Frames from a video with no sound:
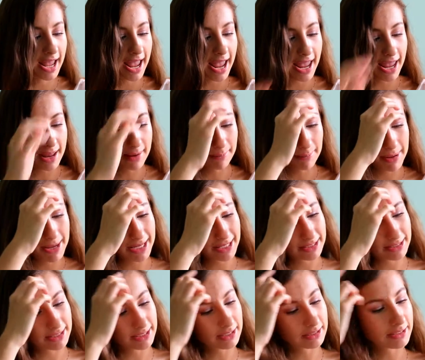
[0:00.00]
And
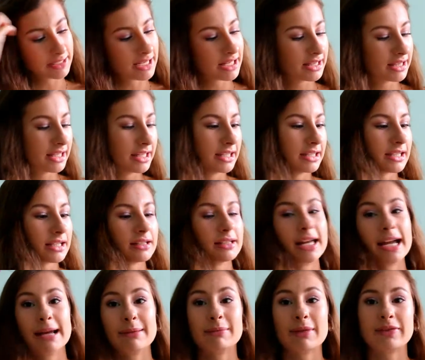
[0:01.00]
basically, these
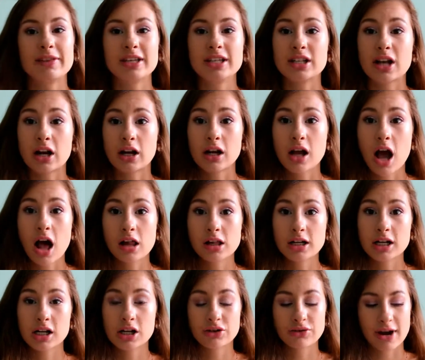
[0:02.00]
claim that these are
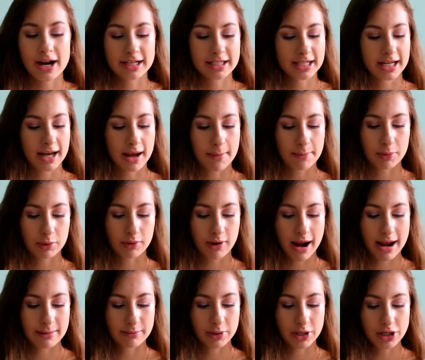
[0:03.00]
color correcting
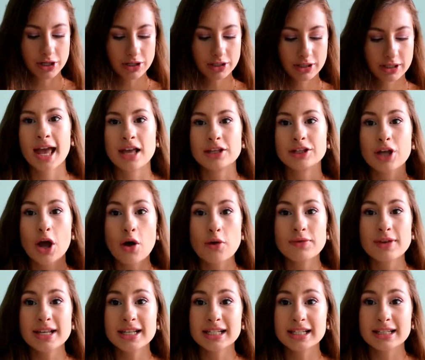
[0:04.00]
primers.
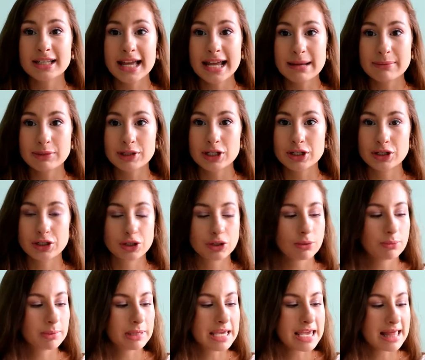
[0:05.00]
So this claims
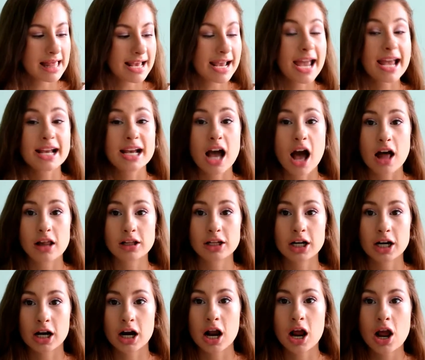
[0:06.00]
to be like a
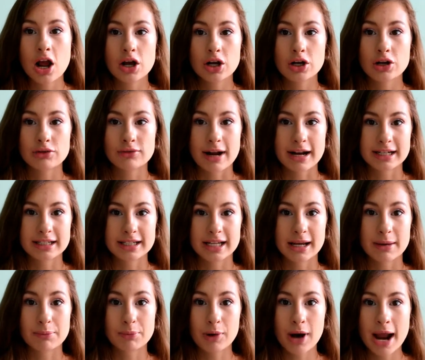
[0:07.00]
color
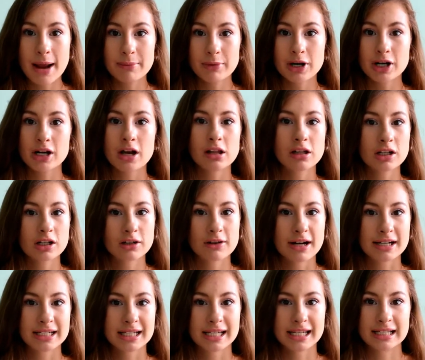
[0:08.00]
correcting primer. Color
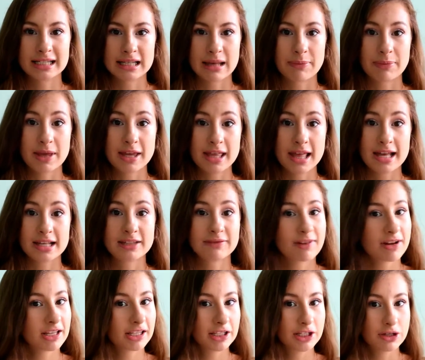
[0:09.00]
correcting is something that is
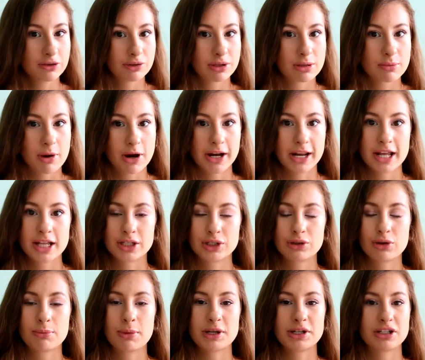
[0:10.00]
fairly new to the market, and
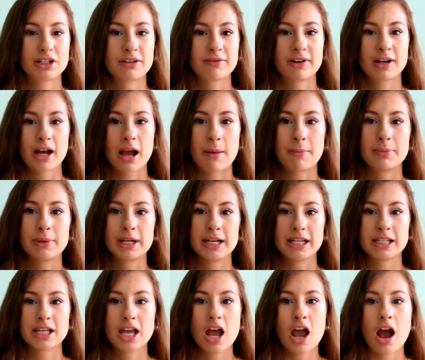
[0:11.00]
so a bunch of different
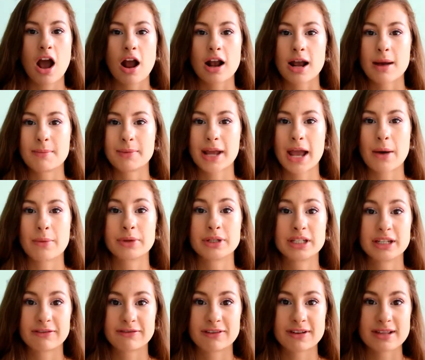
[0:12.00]
companies are coming out
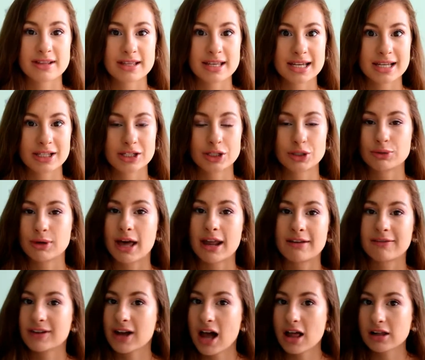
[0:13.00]
with different things to
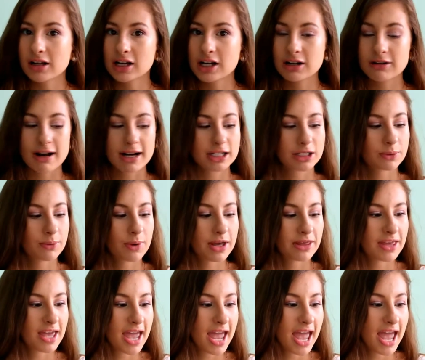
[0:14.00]
kind of color correct with.